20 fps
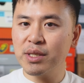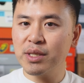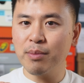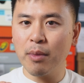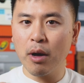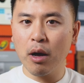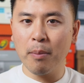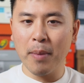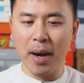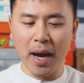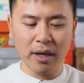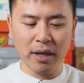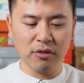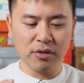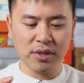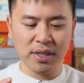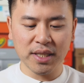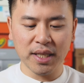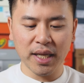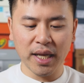small minor
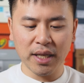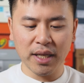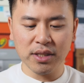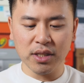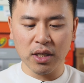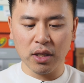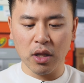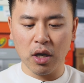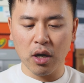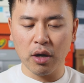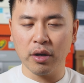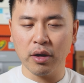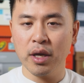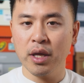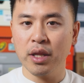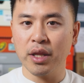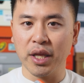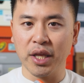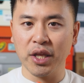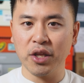stains along
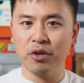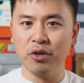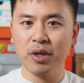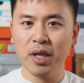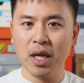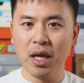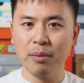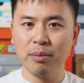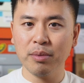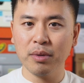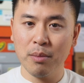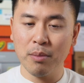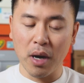the heel cup,